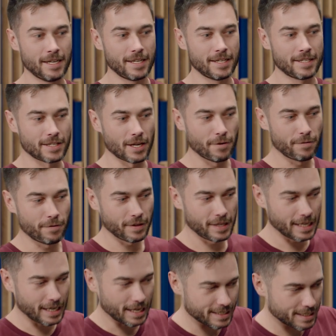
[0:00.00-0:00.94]
So for
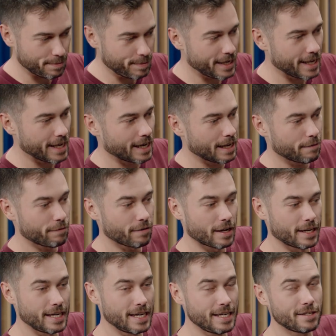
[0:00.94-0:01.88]
the Alexa Mini LF,
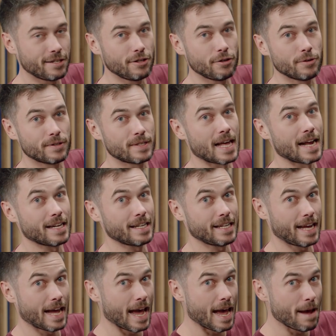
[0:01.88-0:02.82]
I need to use that
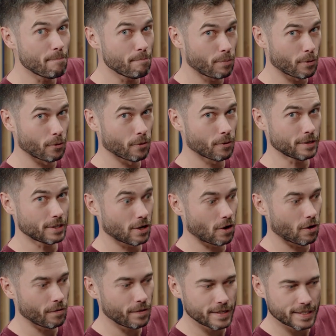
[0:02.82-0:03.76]
cam port
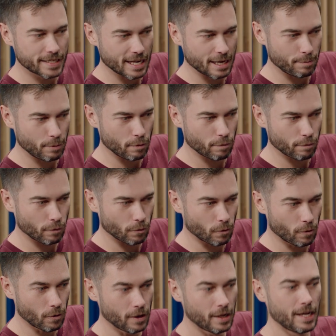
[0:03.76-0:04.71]
on the
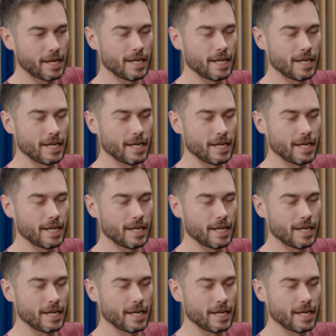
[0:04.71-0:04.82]
ZMU-4